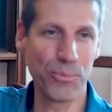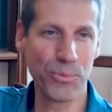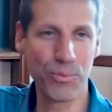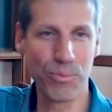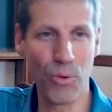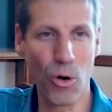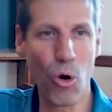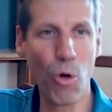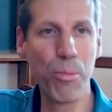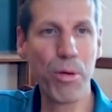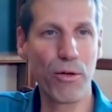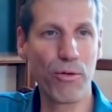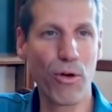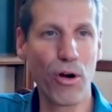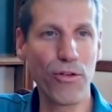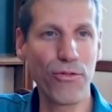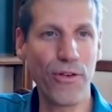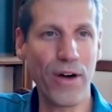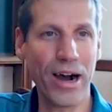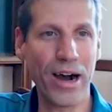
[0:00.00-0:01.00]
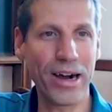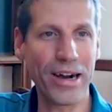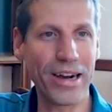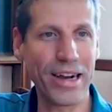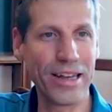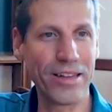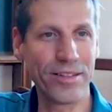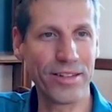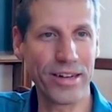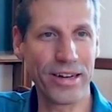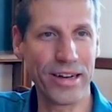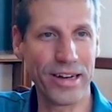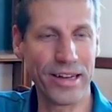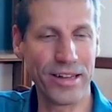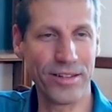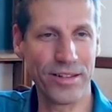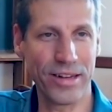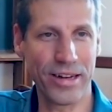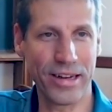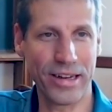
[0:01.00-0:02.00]
Oberwolfach is
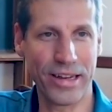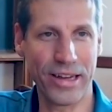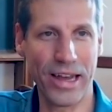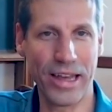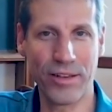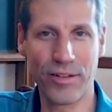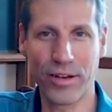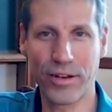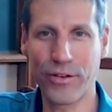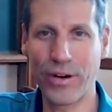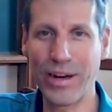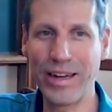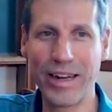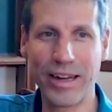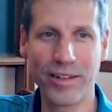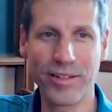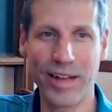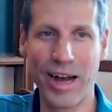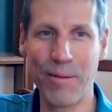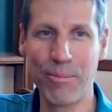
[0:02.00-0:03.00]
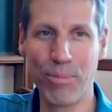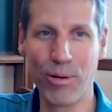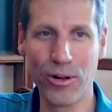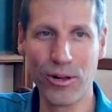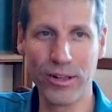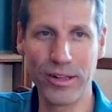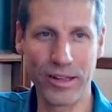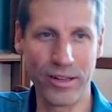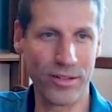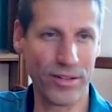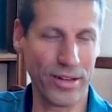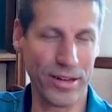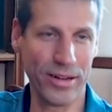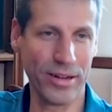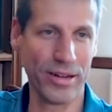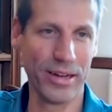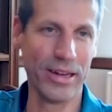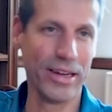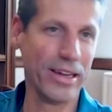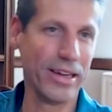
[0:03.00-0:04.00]
a great example. There's
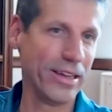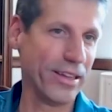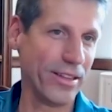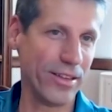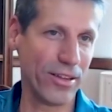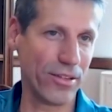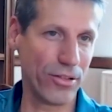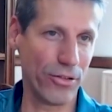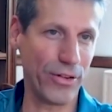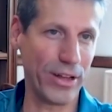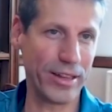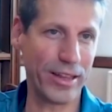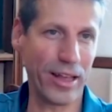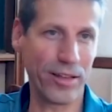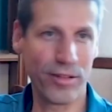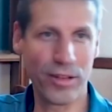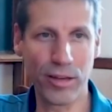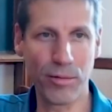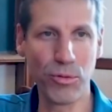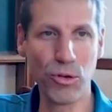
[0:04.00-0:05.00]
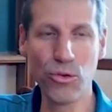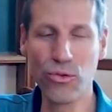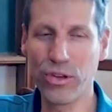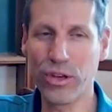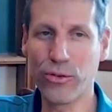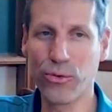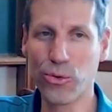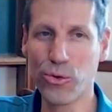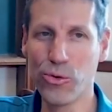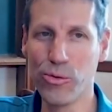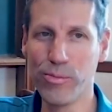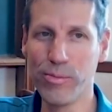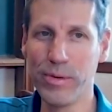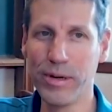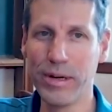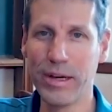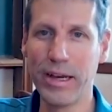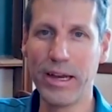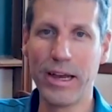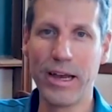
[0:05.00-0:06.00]
a fantastic music room
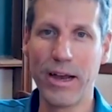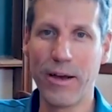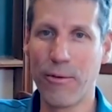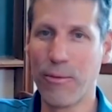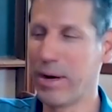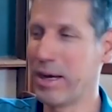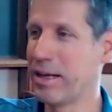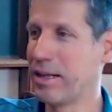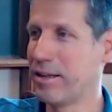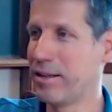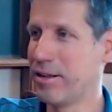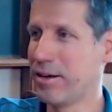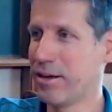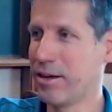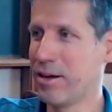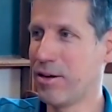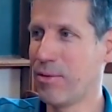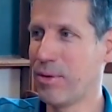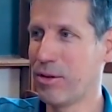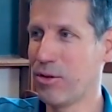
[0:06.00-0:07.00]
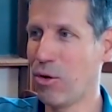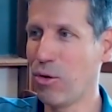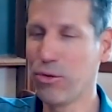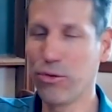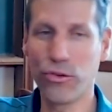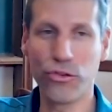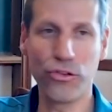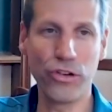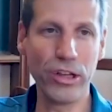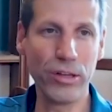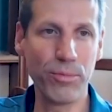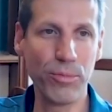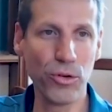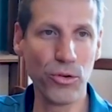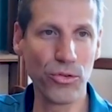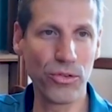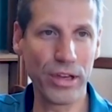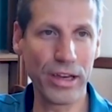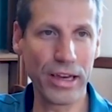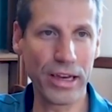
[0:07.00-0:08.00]
with all the sheet
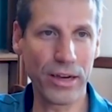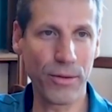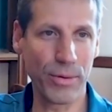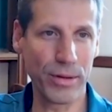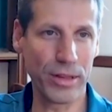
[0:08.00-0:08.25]
music, with the